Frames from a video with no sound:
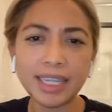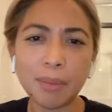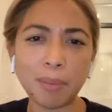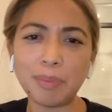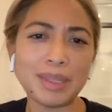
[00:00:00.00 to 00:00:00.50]

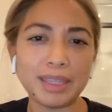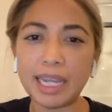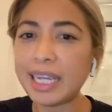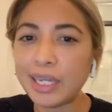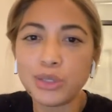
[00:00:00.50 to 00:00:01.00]
I'm
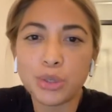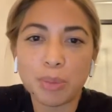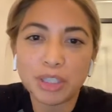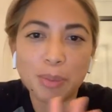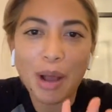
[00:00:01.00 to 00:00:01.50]
thinking too much
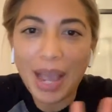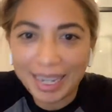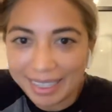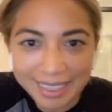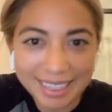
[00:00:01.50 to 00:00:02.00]
about
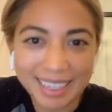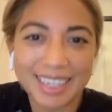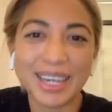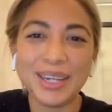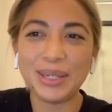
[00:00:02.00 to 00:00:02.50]
anything,
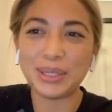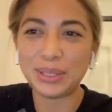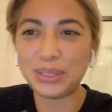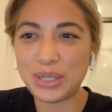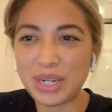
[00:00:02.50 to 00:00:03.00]
like you
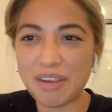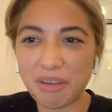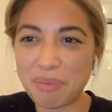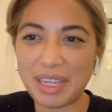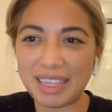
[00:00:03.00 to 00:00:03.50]
should never
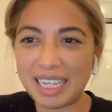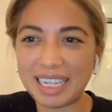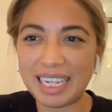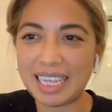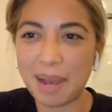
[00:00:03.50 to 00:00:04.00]
be
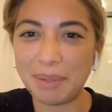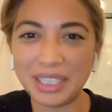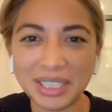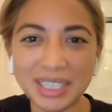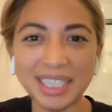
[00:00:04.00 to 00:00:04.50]
thinking that much.